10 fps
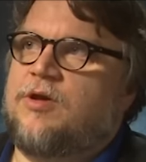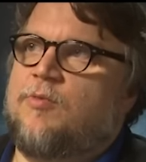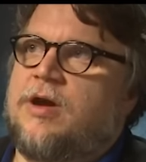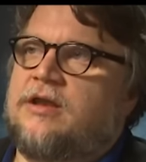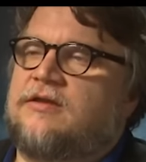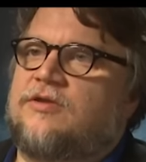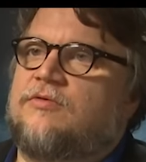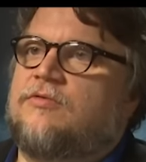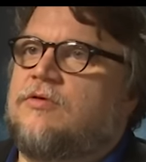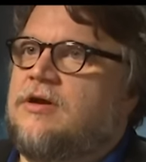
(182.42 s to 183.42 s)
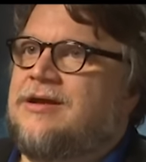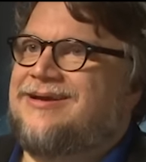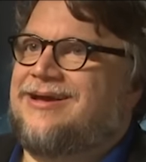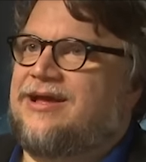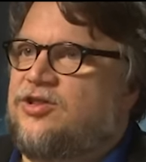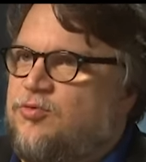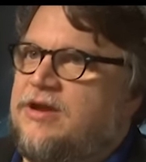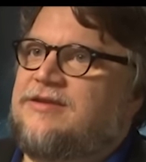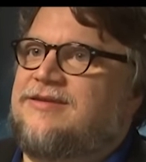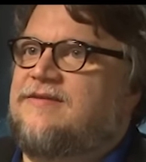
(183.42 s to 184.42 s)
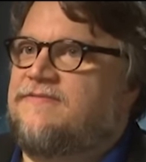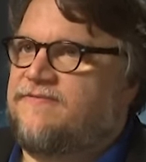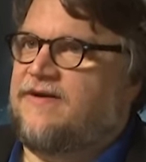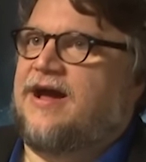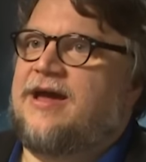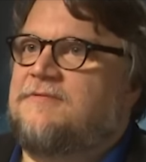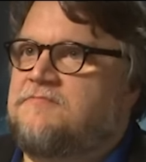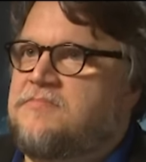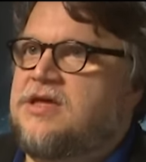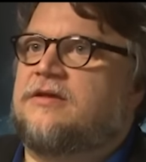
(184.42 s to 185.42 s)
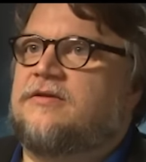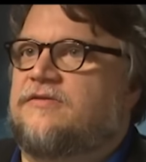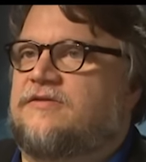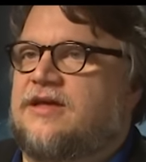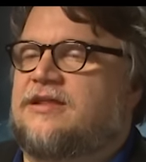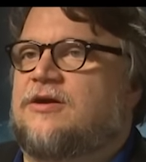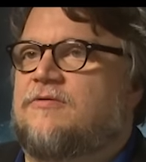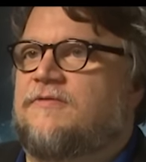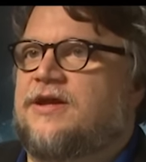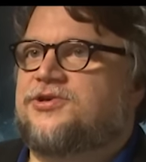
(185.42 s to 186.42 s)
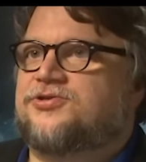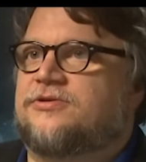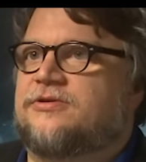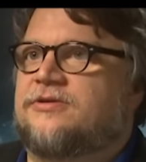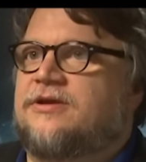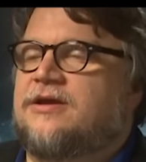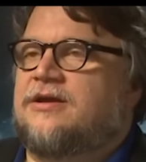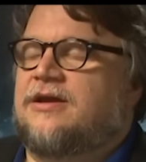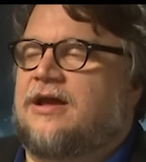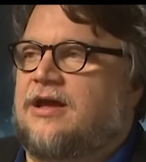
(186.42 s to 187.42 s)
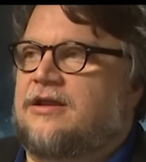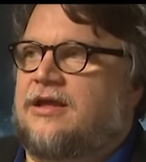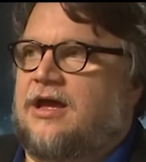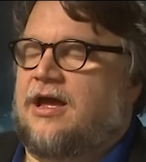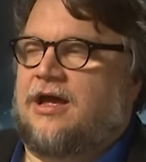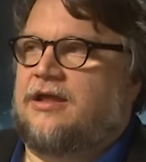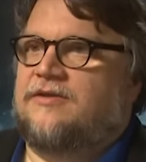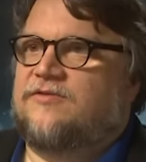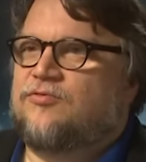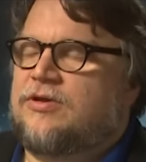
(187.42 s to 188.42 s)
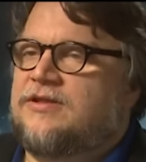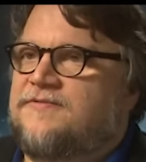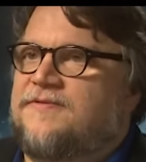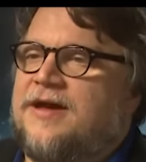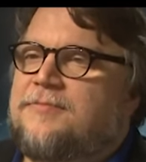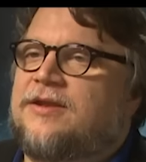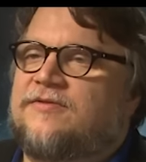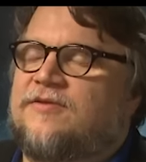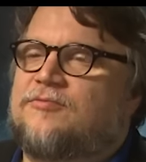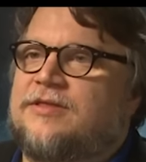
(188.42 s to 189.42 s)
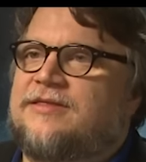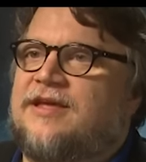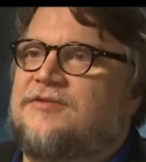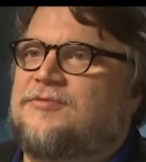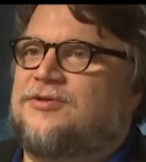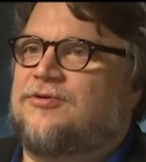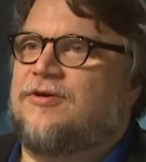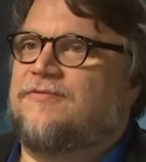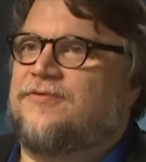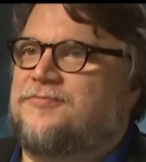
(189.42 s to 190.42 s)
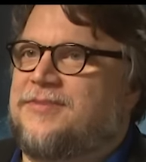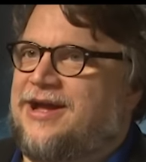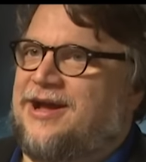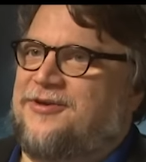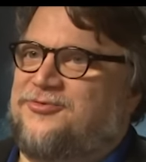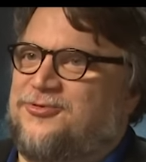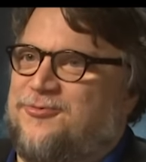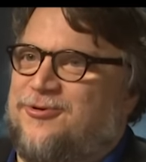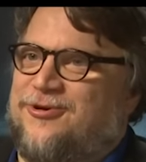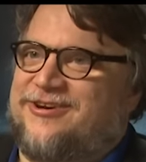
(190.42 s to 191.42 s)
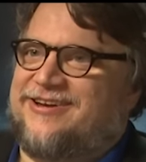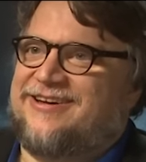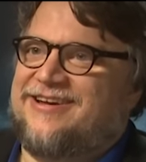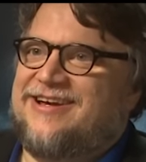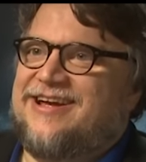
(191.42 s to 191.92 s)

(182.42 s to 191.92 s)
we went into a 25-minute standing ovation, and it's 25 minutes. This is what takes me to go from my house to work.